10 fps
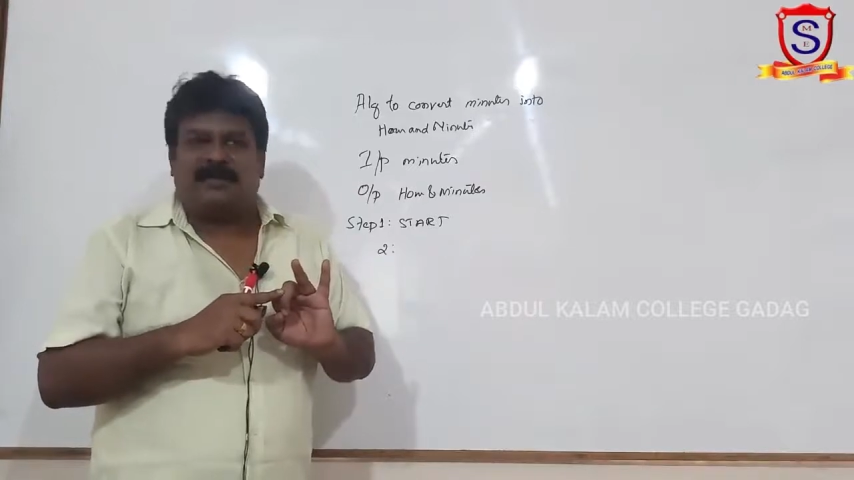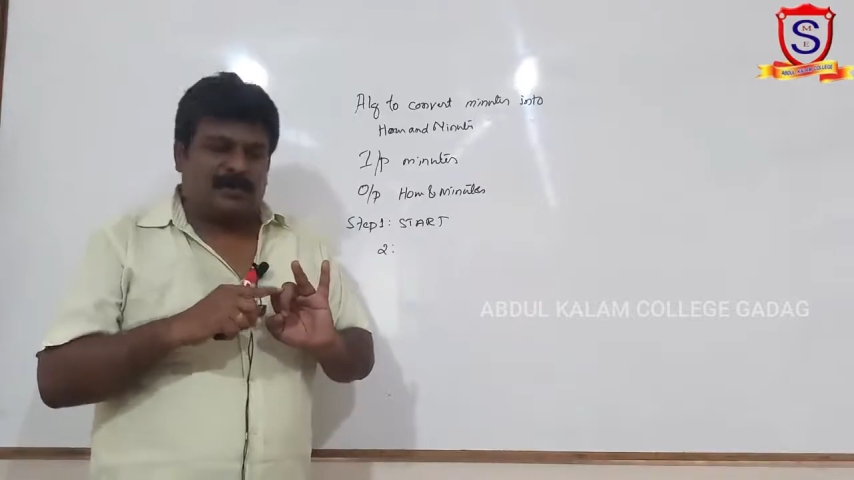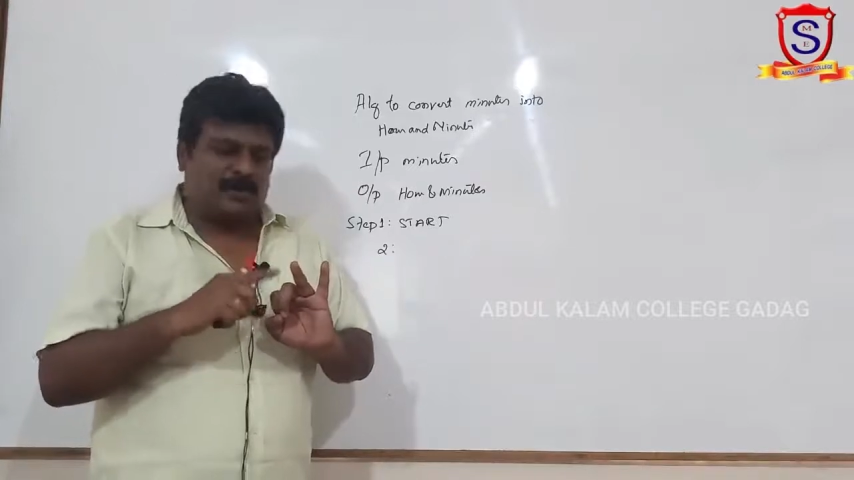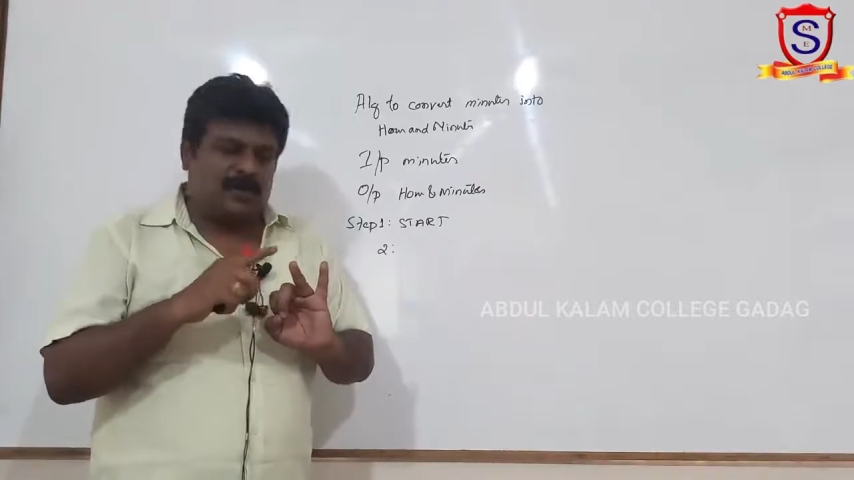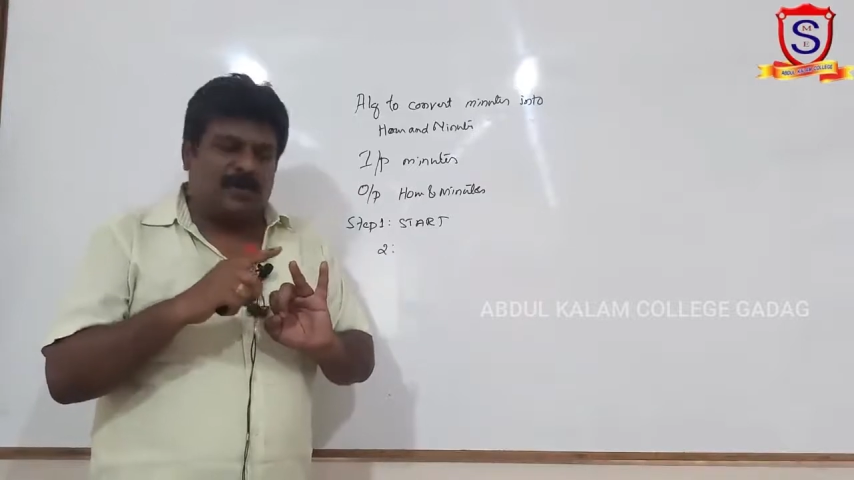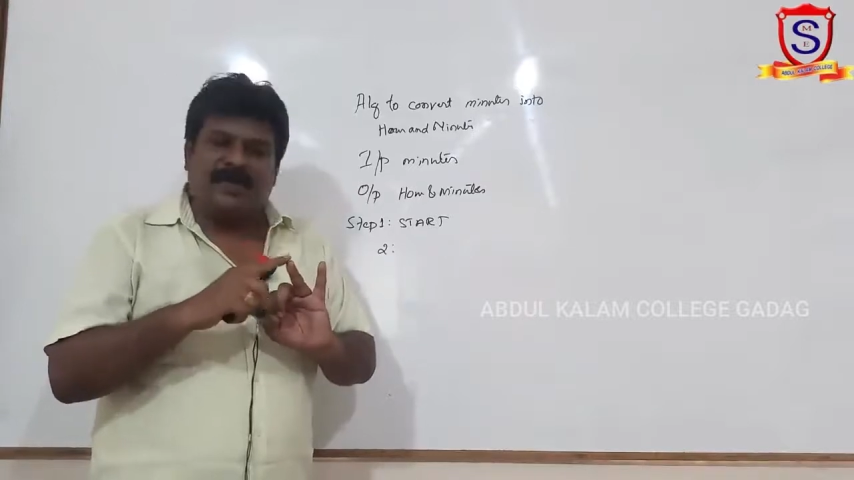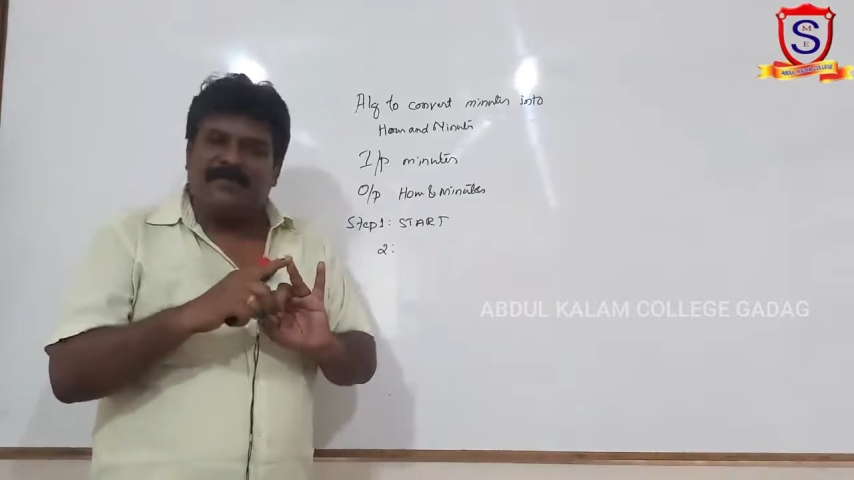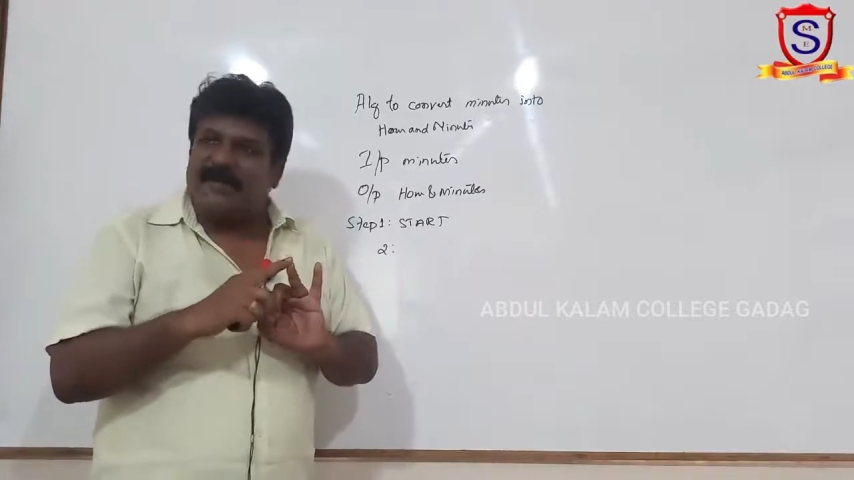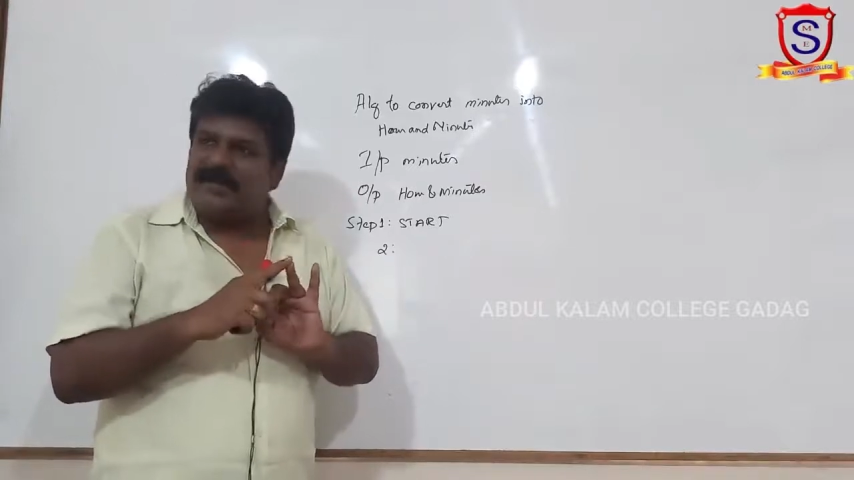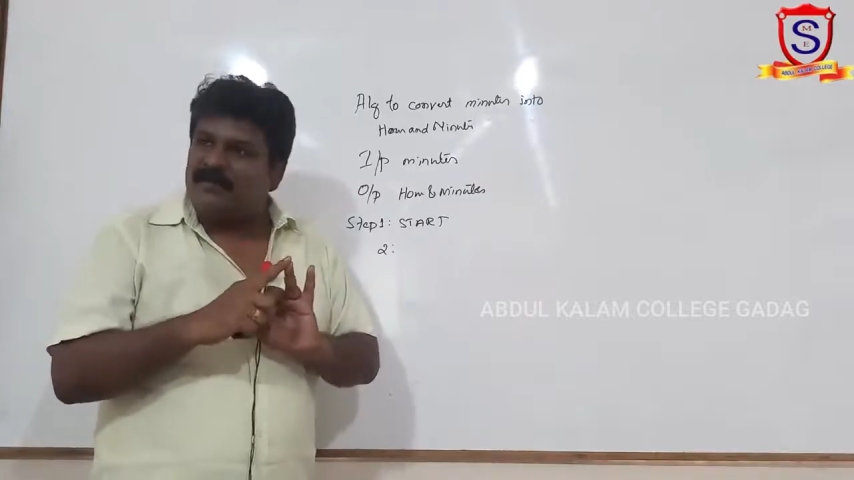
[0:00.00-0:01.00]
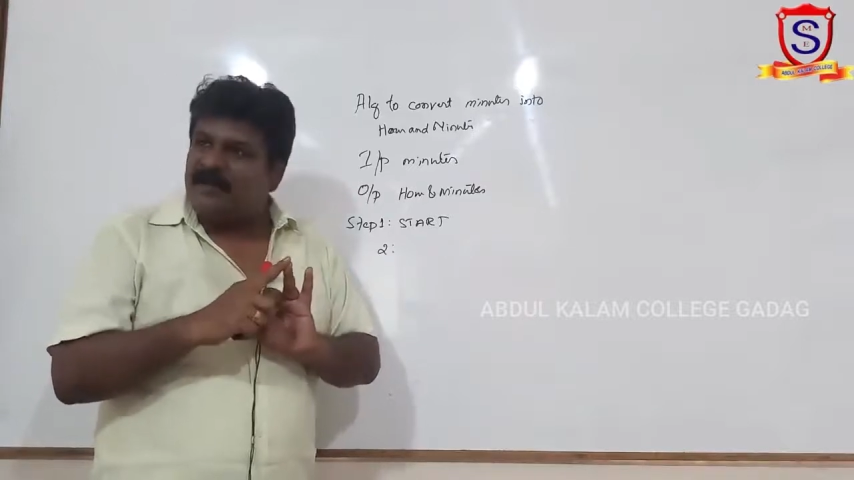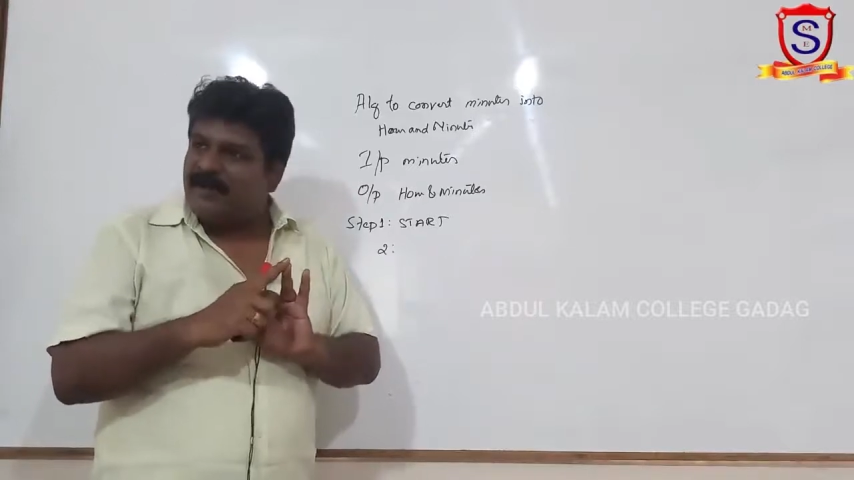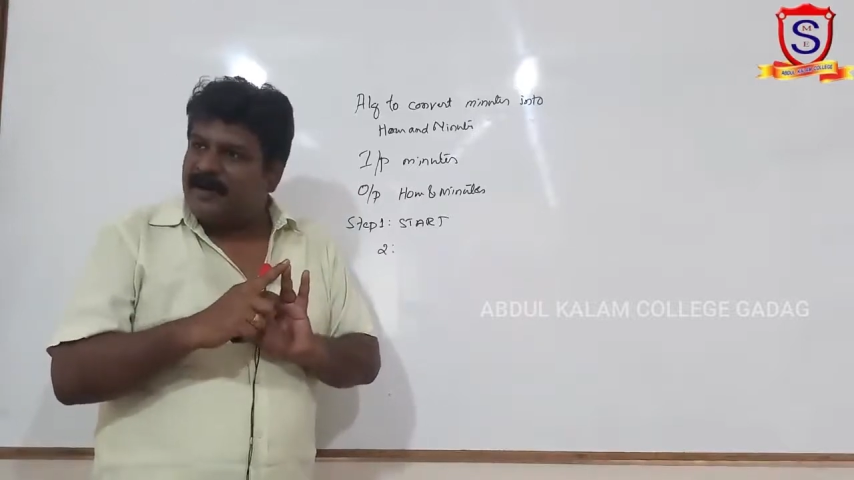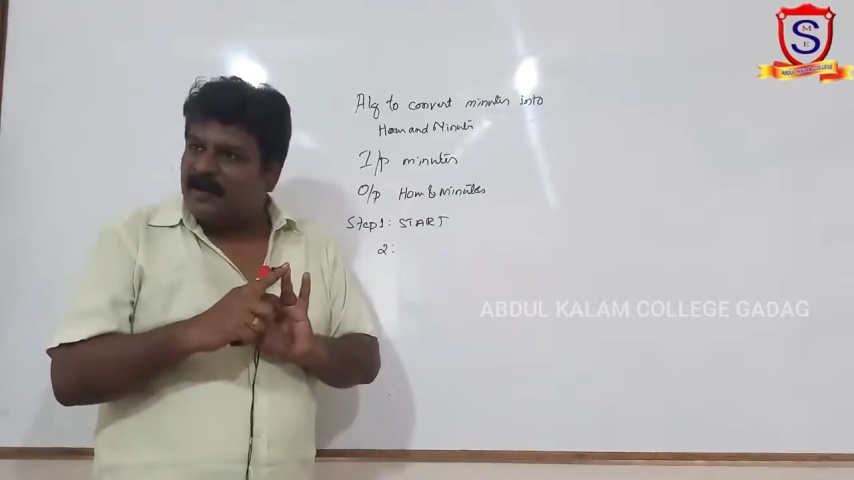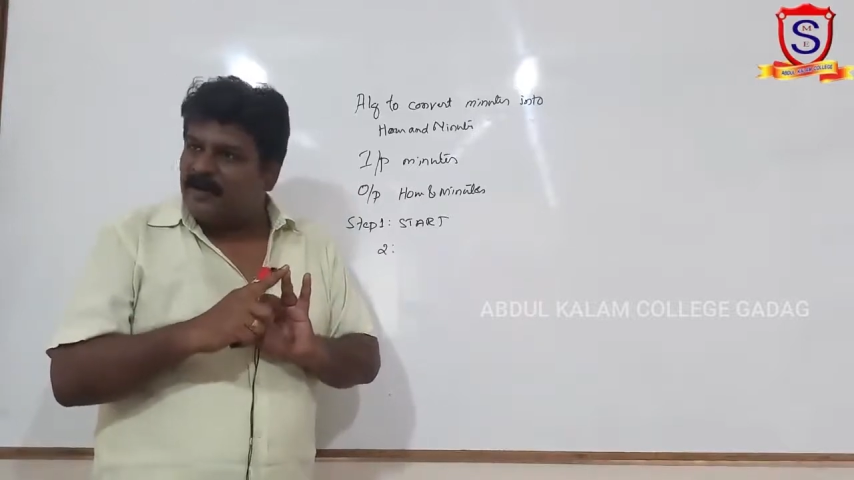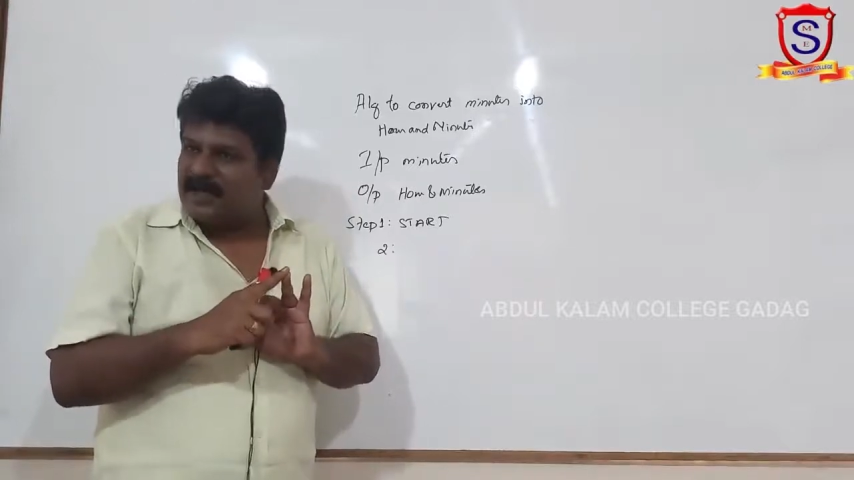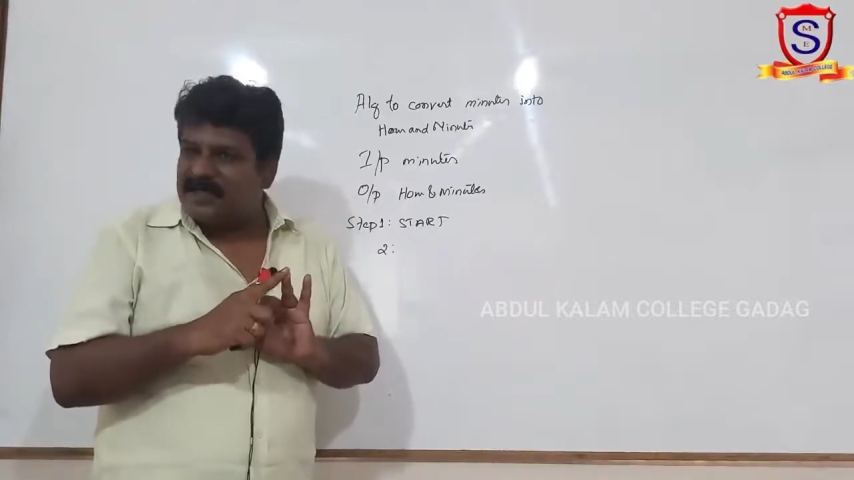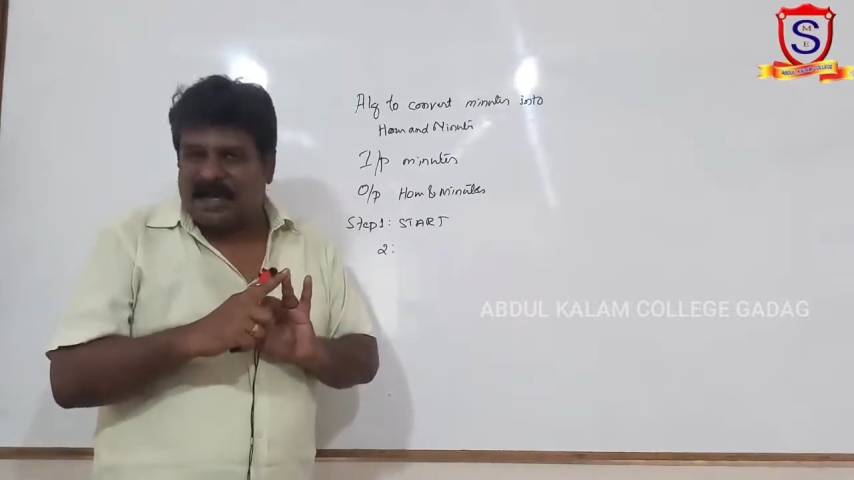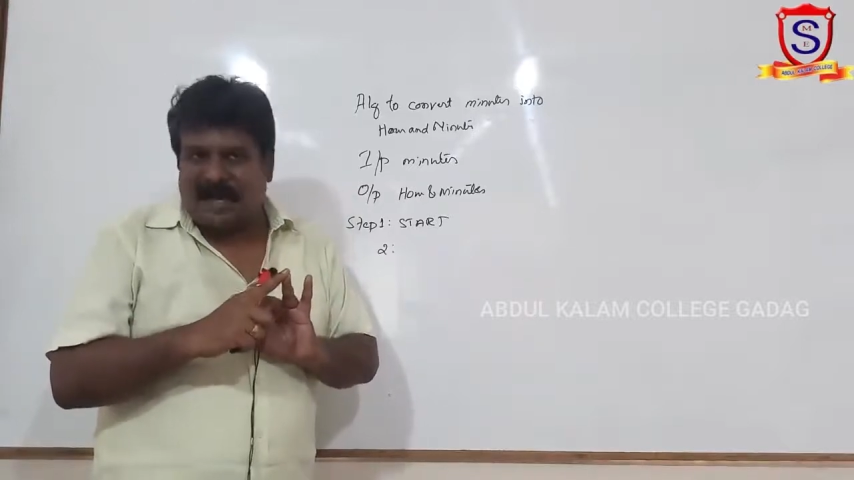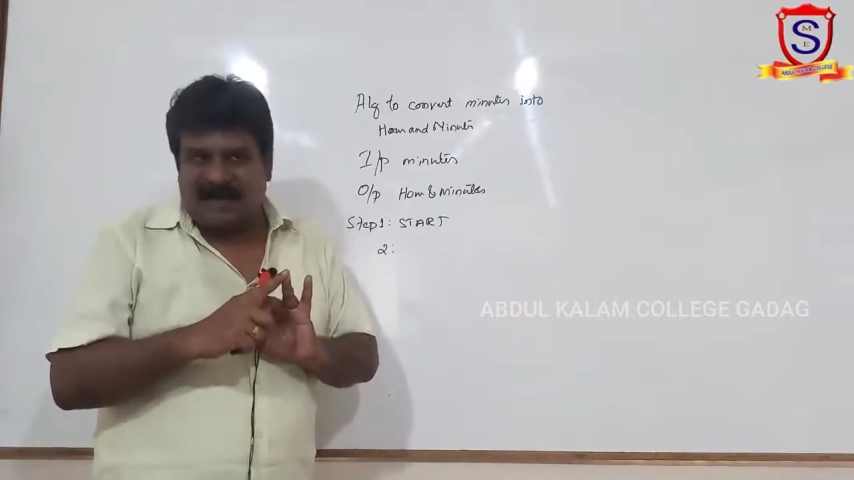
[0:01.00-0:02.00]
To store it, we need 1 variable called as
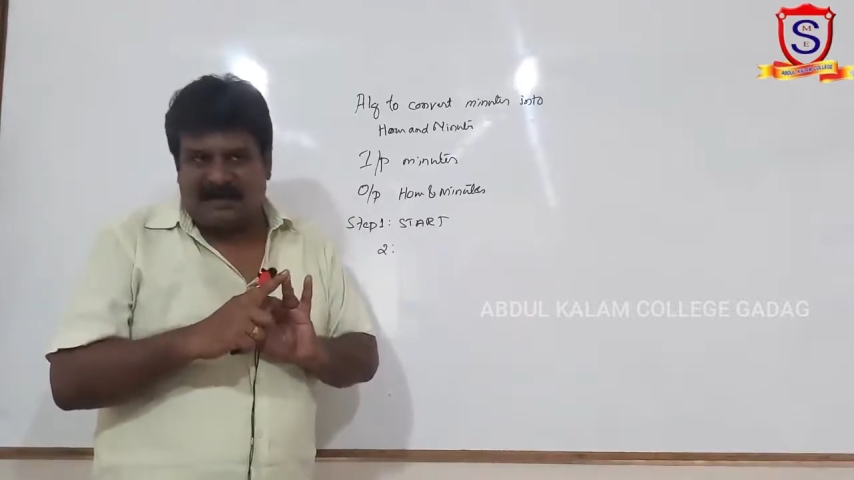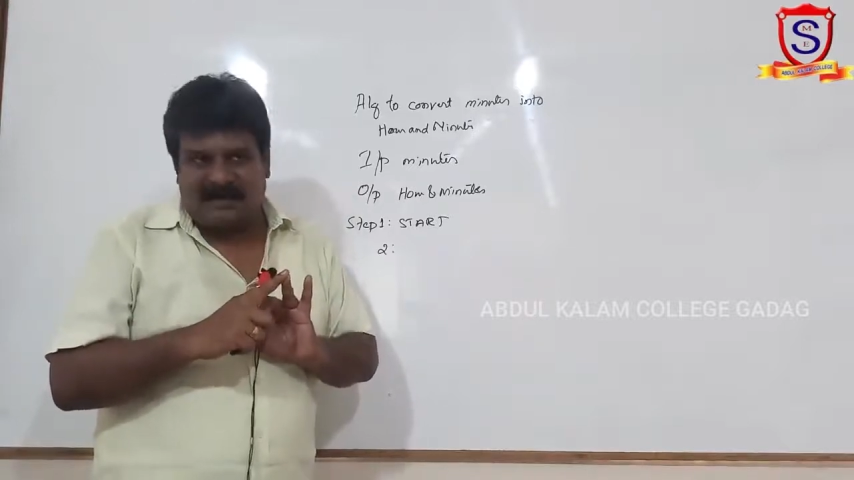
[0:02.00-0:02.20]
hour.